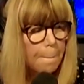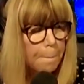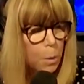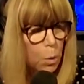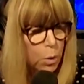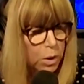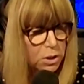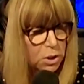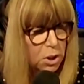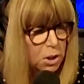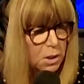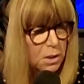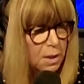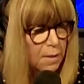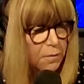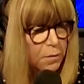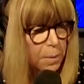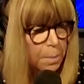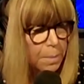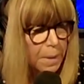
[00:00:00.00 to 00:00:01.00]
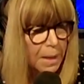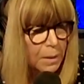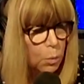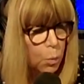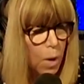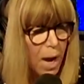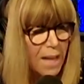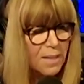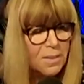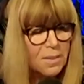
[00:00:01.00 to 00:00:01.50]
Portions of the
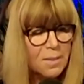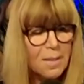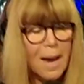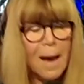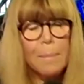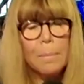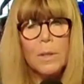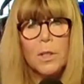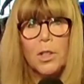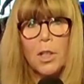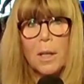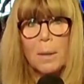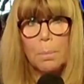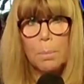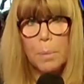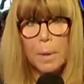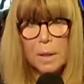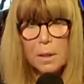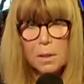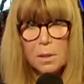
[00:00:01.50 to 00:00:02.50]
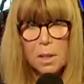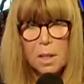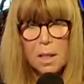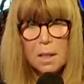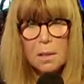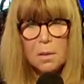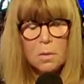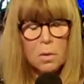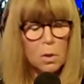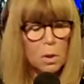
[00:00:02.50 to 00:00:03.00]
Midwest damaging
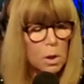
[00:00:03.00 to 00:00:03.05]
buildings,